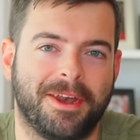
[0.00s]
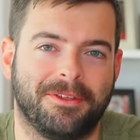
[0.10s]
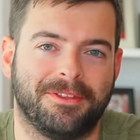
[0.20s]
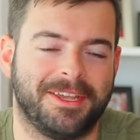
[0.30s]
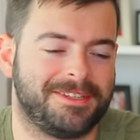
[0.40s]

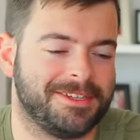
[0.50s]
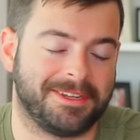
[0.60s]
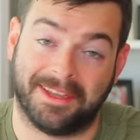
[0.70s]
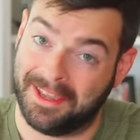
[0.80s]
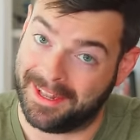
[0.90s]
better than they
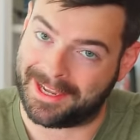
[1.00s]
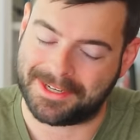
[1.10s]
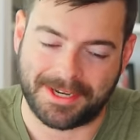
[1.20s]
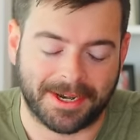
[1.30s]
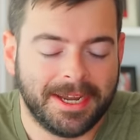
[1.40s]
did
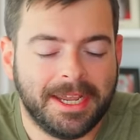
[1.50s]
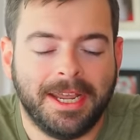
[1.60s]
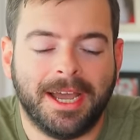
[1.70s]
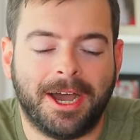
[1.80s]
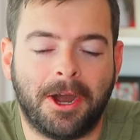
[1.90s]
last year,
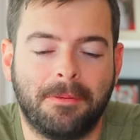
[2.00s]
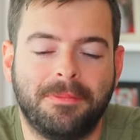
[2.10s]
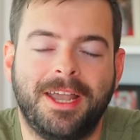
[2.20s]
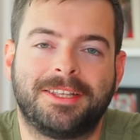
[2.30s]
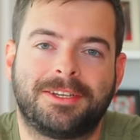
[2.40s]

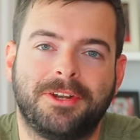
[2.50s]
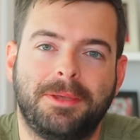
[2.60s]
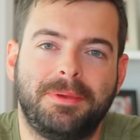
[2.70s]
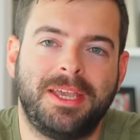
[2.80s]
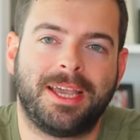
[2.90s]
um, it's
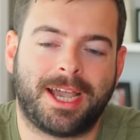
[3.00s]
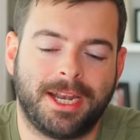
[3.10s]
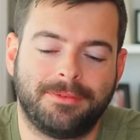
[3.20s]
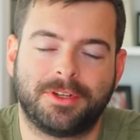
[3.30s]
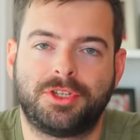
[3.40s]
gonna be
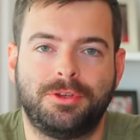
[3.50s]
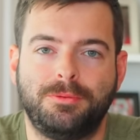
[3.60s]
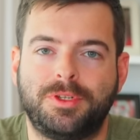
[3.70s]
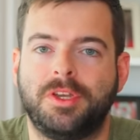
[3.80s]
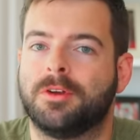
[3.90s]
kind of a
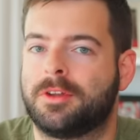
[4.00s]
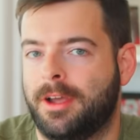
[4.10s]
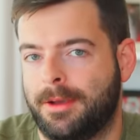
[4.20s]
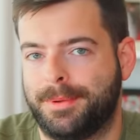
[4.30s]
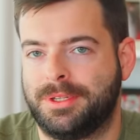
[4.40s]
two-tiered
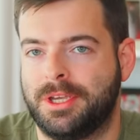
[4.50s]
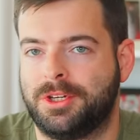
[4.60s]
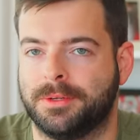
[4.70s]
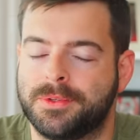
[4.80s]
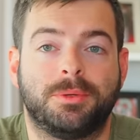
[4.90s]

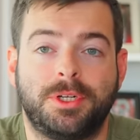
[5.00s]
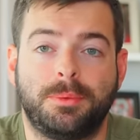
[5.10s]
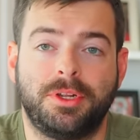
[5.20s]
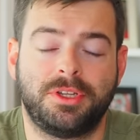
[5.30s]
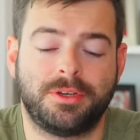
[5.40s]
competition. So what you
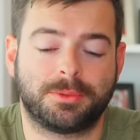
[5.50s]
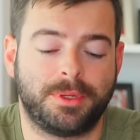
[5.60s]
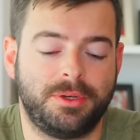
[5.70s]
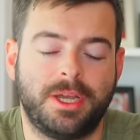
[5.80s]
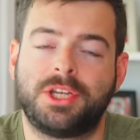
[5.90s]
wanna do is
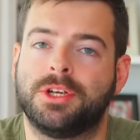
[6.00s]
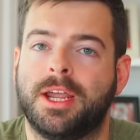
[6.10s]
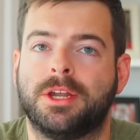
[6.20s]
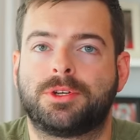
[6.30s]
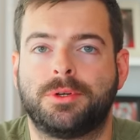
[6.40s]
when you get your
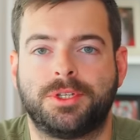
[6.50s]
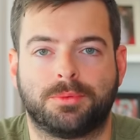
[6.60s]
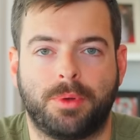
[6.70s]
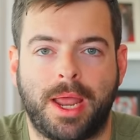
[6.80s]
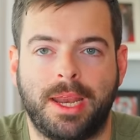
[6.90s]
entries
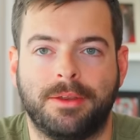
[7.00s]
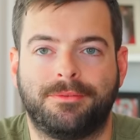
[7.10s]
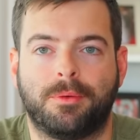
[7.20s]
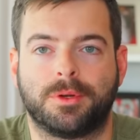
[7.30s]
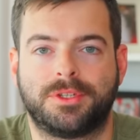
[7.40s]
ready
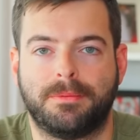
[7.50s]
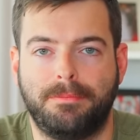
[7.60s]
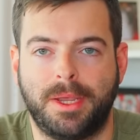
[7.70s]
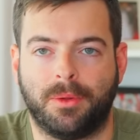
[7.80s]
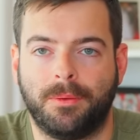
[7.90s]
for
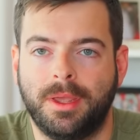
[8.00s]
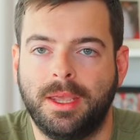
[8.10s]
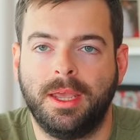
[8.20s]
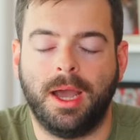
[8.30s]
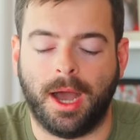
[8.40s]
submittal,
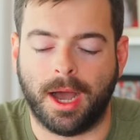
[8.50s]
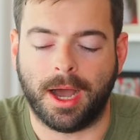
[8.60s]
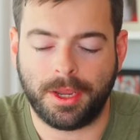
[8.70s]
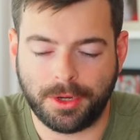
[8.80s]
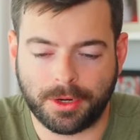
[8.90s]

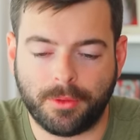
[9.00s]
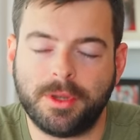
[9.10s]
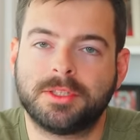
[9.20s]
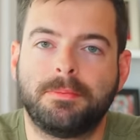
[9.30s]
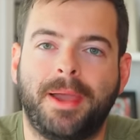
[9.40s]
uh, you're
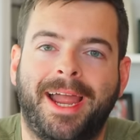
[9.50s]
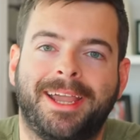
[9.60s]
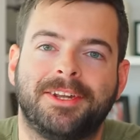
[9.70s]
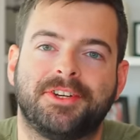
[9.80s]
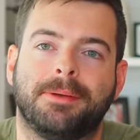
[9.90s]
going to
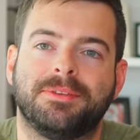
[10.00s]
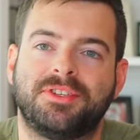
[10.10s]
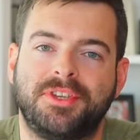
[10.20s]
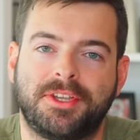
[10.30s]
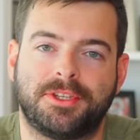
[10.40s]
package up
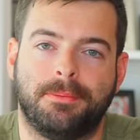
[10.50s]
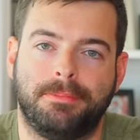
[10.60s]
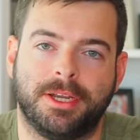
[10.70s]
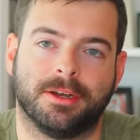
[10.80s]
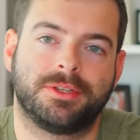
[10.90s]
six
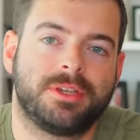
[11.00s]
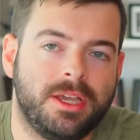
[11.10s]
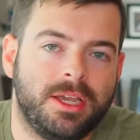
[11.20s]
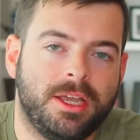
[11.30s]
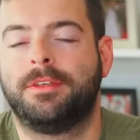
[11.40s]
beers.
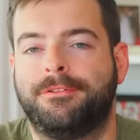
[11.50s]
The